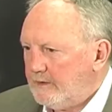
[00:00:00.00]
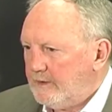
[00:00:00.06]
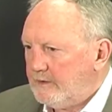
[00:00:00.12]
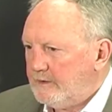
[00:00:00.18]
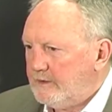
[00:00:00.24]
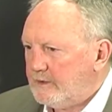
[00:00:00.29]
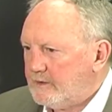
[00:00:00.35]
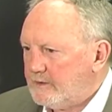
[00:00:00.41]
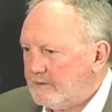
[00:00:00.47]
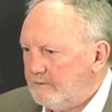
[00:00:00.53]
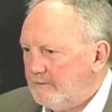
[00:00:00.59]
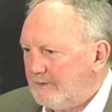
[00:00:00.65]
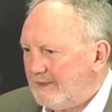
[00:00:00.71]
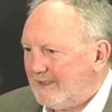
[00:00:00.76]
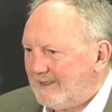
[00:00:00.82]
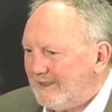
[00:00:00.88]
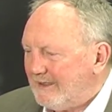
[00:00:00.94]
they're just
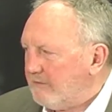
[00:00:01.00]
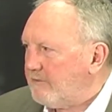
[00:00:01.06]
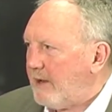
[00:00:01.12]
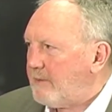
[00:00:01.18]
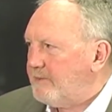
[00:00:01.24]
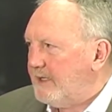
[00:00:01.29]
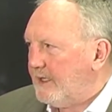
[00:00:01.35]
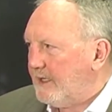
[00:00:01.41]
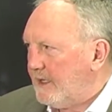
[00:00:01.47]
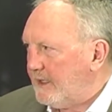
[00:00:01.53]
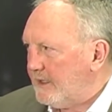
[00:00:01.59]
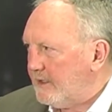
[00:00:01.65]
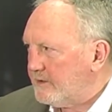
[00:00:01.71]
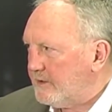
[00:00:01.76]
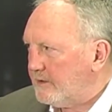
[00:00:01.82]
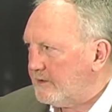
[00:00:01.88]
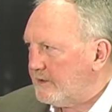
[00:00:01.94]
erupting, I
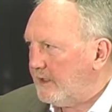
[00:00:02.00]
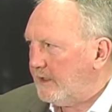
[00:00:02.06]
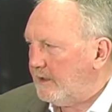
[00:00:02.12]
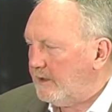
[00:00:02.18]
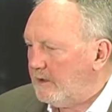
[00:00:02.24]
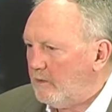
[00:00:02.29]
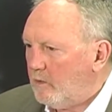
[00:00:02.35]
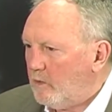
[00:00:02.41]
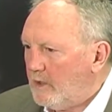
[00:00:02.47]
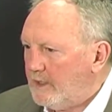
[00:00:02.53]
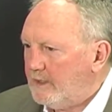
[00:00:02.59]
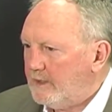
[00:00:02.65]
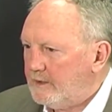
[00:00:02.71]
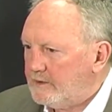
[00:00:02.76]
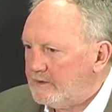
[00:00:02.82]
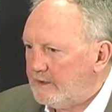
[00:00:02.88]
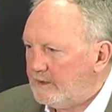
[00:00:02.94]
guess I'll say. One
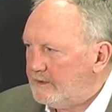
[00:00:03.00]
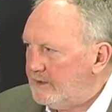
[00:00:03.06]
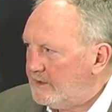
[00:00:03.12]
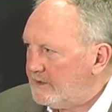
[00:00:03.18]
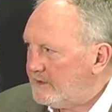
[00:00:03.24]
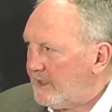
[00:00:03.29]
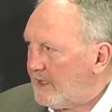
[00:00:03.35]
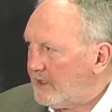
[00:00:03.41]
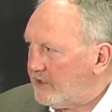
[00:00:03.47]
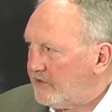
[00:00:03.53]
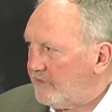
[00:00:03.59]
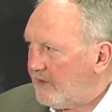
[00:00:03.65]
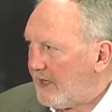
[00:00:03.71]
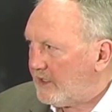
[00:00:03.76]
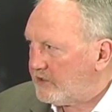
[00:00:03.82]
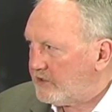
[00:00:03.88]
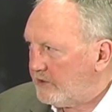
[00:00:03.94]
is the
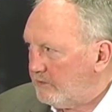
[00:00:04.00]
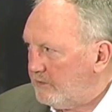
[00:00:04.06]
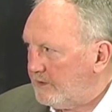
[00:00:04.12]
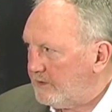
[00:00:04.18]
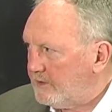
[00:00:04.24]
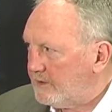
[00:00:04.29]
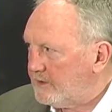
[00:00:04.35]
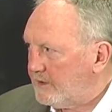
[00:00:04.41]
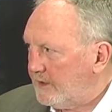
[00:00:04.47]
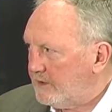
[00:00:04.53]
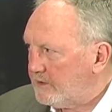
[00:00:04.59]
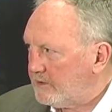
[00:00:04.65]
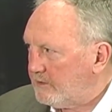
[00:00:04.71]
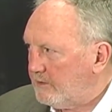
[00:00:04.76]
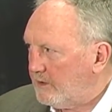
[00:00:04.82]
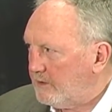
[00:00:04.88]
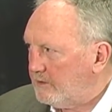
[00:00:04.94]
dissatisfaction with the status
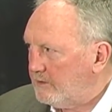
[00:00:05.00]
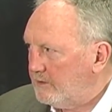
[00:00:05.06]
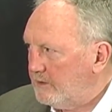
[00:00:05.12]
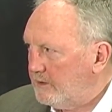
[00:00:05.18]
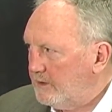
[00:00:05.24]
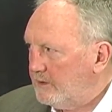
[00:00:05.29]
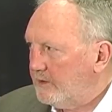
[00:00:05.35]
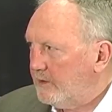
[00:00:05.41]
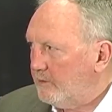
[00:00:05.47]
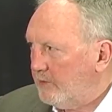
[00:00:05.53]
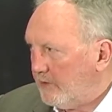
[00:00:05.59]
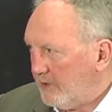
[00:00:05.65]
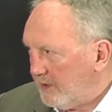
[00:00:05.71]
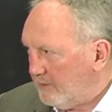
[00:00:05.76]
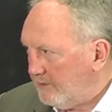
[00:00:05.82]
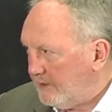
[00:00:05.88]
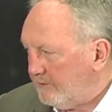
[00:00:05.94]
quo, the
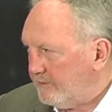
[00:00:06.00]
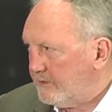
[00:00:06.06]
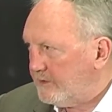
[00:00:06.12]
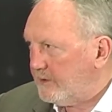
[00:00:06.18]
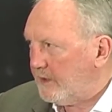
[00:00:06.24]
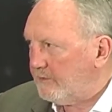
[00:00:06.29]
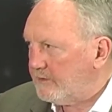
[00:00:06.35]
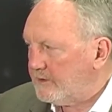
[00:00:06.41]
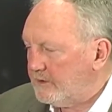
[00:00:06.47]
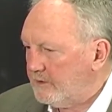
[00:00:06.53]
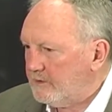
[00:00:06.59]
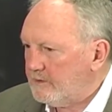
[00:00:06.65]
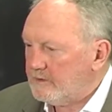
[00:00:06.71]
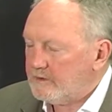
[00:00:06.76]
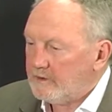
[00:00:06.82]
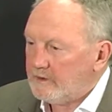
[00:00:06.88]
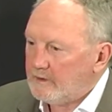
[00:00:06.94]
boredom of
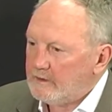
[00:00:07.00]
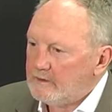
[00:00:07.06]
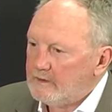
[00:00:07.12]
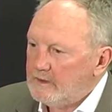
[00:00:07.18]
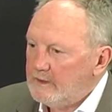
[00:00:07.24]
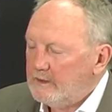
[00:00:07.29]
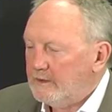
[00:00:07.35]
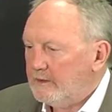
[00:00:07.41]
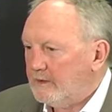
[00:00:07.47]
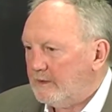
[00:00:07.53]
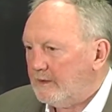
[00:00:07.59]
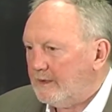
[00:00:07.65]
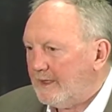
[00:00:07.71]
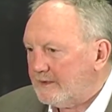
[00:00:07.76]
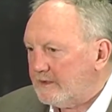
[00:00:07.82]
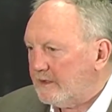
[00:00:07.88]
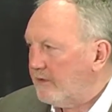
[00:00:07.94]
students, the
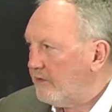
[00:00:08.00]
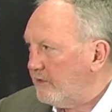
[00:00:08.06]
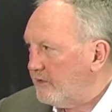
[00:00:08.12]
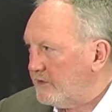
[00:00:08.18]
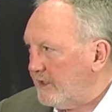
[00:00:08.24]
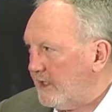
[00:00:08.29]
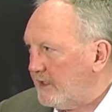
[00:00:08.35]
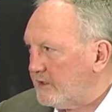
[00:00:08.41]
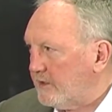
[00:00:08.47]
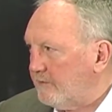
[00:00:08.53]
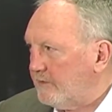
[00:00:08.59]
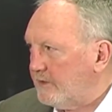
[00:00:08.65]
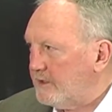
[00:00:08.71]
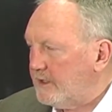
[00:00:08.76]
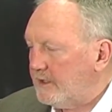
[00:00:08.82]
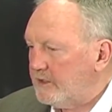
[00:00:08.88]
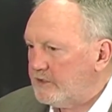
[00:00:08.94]
less enthusiasm
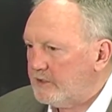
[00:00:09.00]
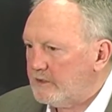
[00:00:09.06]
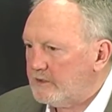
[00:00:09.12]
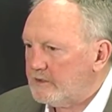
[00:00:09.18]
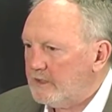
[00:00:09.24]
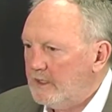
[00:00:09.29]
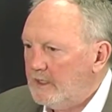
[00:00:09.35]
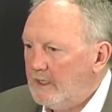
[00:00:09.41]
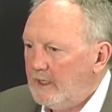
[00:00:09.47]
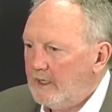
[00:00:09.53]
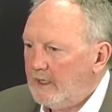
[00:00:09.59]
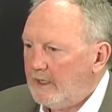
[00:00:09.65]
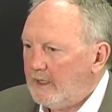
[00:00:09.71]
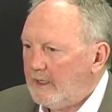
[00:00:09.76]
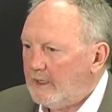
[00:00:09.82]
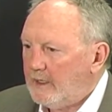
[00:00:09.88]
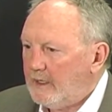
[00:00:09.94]
for teachers,
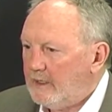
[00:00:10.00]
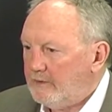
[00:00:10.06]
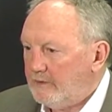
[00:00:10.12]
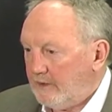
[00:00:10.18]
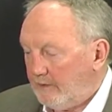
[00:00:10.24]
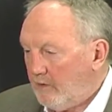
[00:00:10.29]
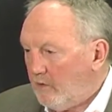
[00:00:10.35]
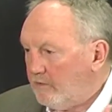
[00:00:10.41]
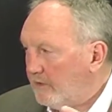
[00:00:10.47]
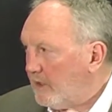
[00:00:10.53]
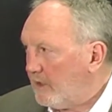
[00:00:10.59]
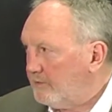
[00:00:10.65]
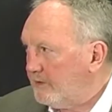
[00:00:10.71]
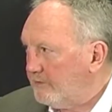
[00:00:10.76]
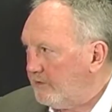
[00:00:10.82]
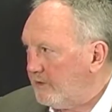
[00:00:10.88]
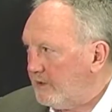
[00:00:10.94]
and the overall
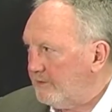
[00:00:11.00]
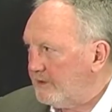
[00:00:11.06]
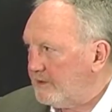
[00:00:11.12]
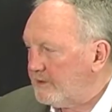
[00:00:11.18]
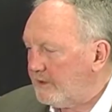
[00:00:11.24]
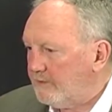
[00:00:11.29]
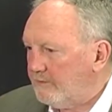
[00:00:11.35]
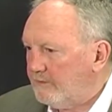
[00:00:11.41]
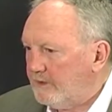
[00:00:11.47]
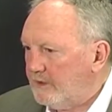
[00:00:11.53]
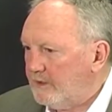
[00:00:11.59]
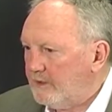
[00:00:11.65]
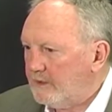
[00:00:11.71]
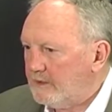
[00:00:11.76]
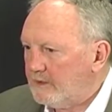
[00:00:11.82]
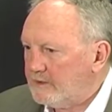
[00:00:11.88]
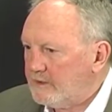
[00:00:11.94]
performance of
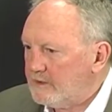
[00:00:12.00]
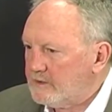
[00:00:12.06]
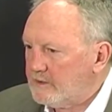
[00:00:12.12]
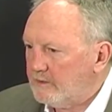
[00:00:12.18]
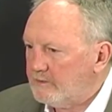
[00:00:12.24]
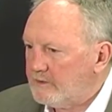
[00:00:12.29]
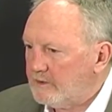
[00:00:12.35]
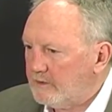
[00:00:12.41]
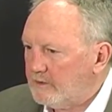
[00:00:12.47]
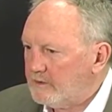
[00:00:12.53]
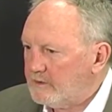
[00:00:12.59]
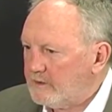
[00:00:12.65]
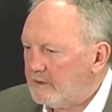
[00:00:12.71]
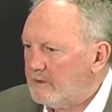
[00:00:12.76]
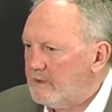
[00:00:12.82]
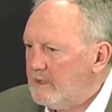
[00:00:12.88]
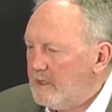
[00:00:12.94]
the system. So
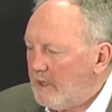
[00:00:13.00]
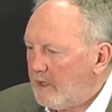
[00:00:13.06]
there's a